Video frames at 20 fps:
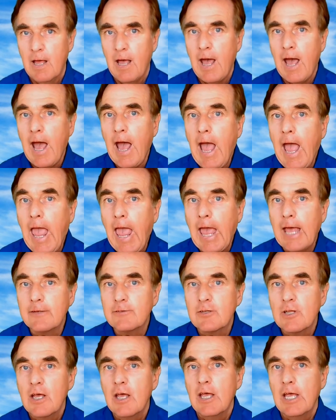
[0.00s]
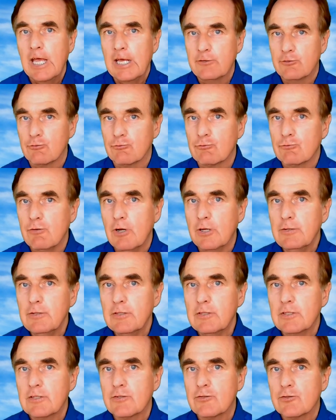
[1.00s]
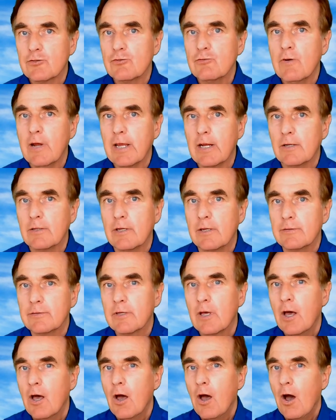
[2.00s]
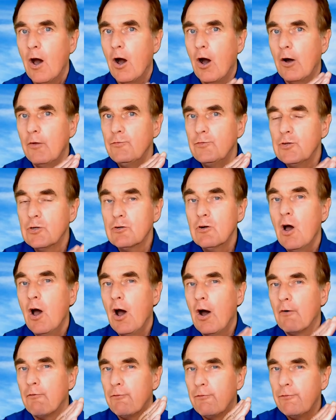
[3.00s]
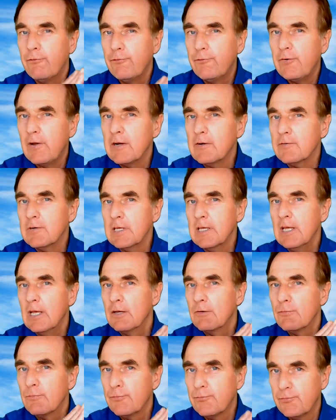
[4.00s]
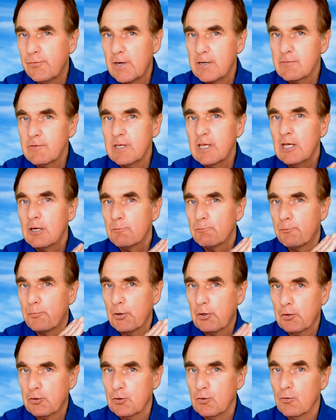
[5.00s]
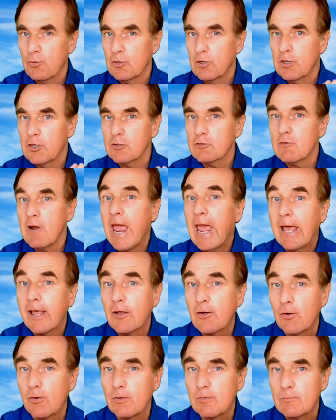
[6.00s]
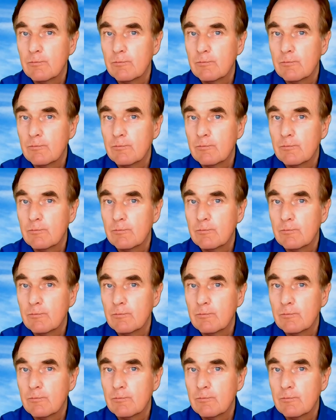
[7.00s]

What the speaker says: And it runs through England under a very, very peculiar angle.